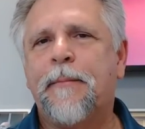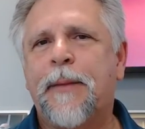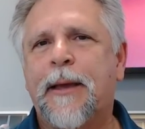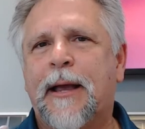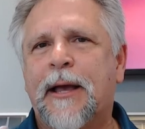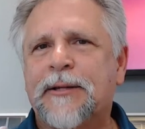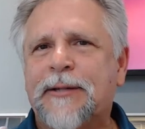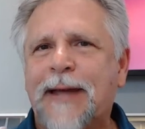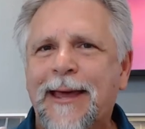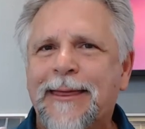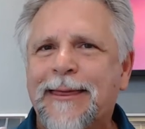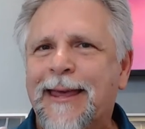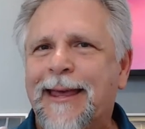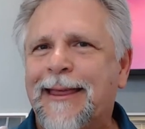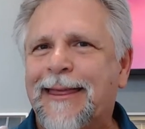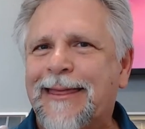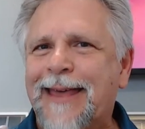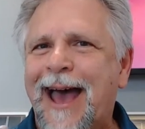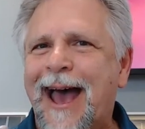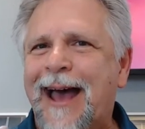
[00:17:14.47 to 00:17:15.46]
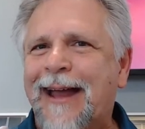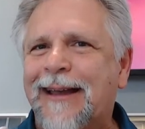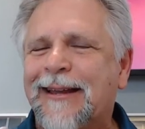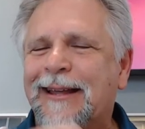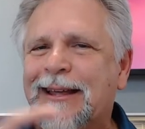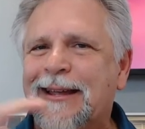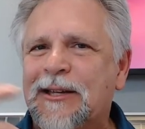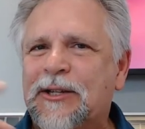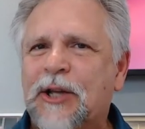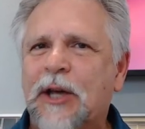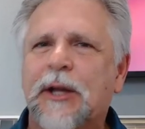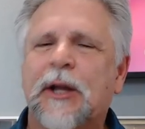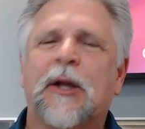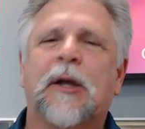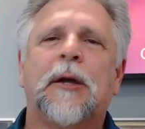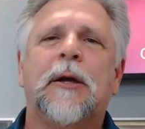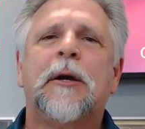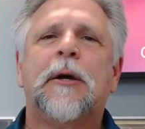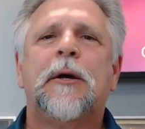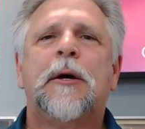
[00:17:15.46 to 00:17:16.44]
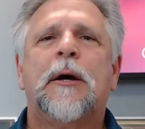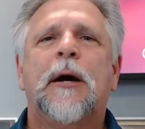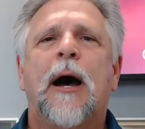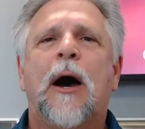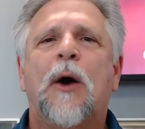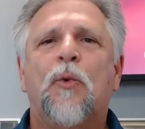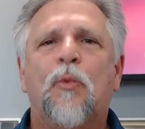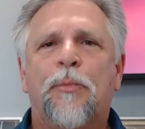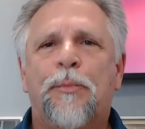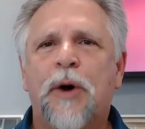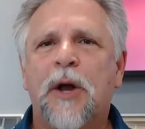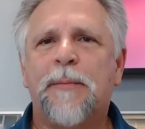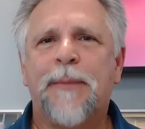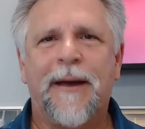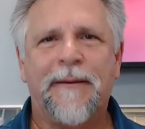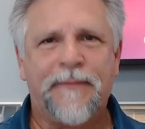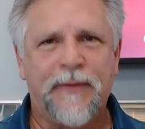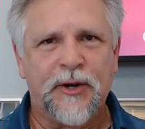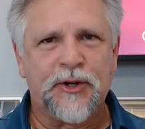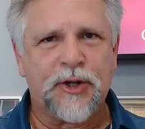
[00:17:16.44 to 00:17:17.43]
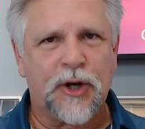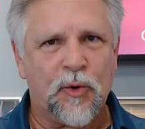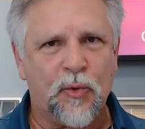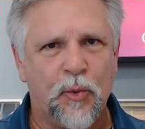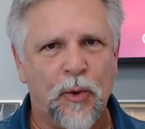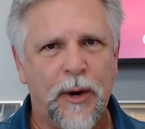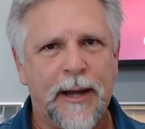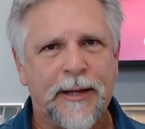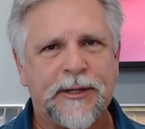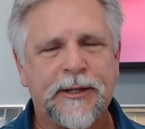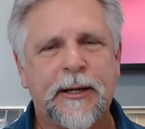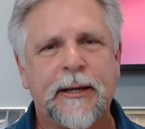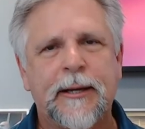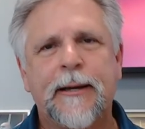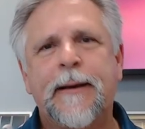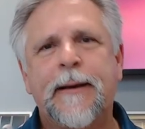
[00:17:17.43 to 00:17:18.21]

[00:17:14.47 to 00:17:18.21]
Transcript: because I think that is going to uh, put my fish at risk.